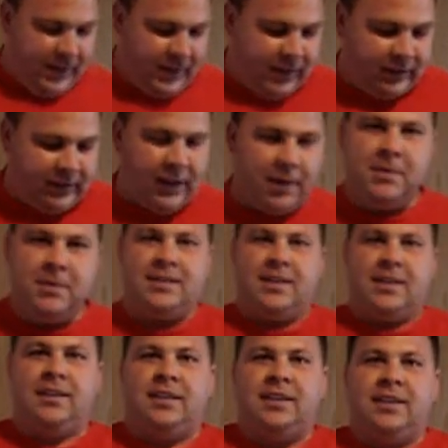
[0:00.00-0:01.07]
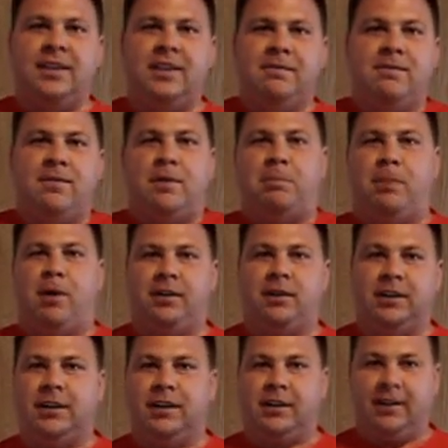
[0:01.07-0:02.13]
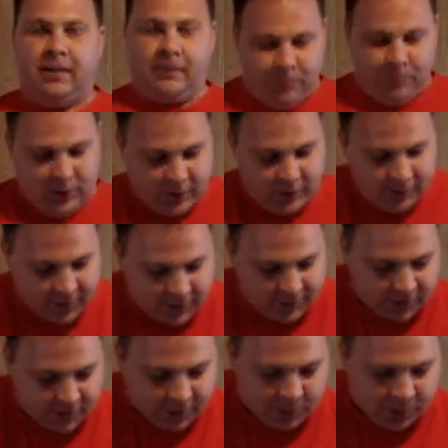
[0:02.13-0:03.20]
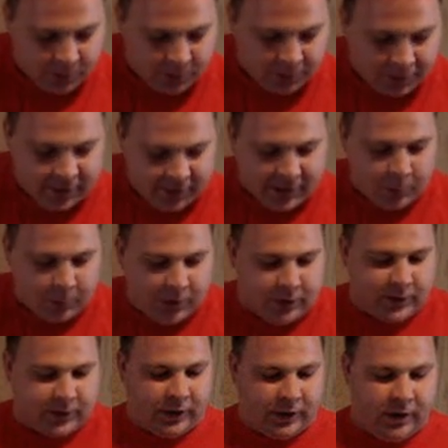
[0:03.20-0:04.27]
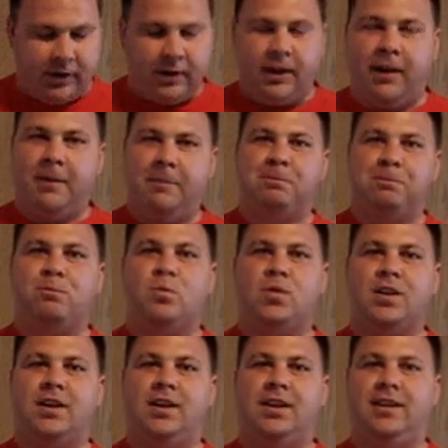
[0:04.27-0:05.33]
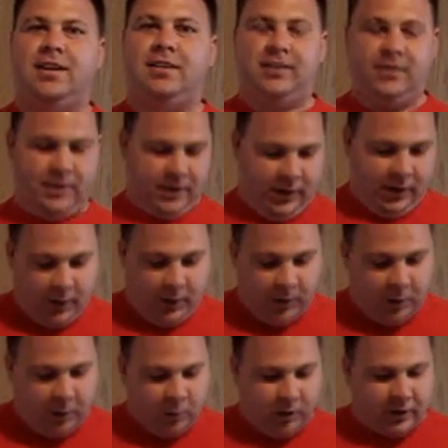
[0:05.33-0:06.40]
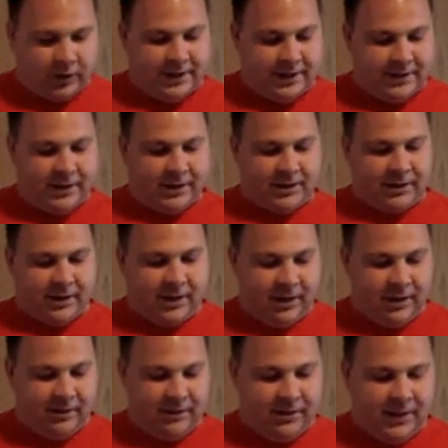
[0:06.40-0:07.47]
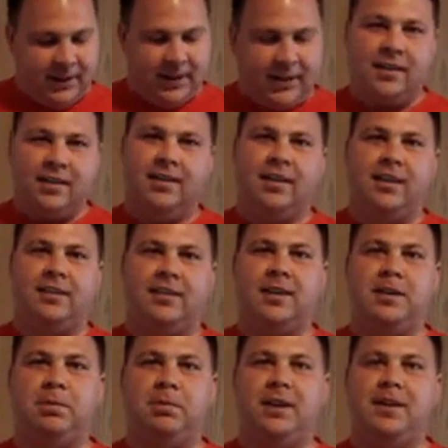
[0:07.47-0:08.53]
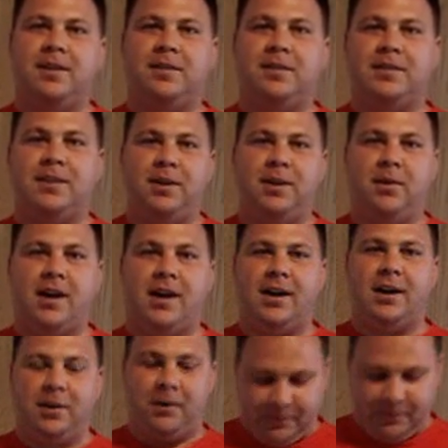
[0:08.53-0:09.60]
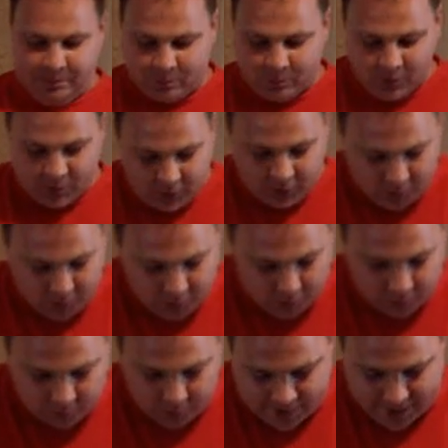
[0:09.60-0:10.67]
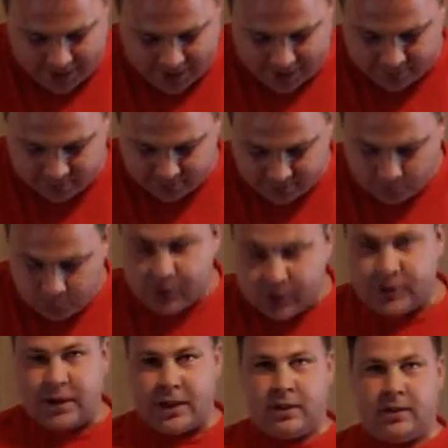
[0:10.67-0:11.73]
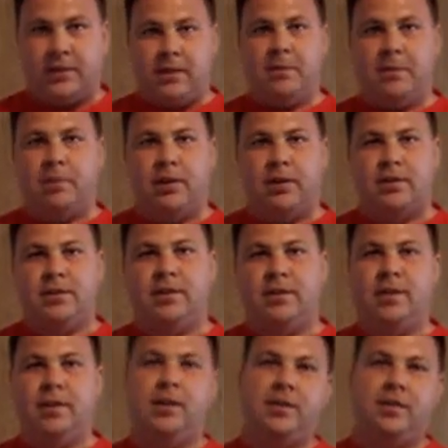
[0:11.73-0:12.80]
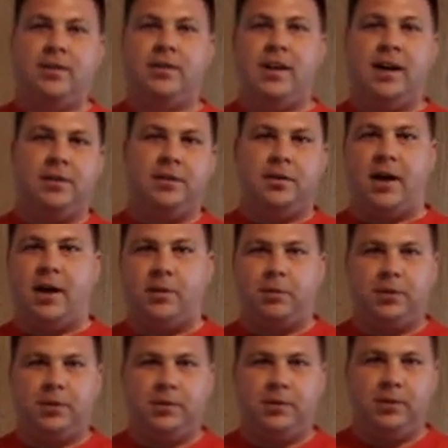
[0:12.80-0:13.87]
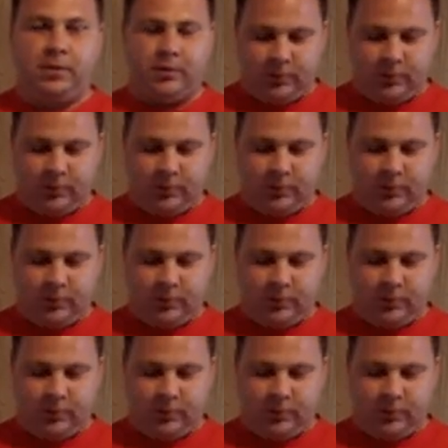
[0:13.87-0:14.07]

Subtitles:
Columbus Elite Football League. This is a new league that we are starting up. It will consist of the elite players in Ohio. We just got our 10th person, so now we're doing a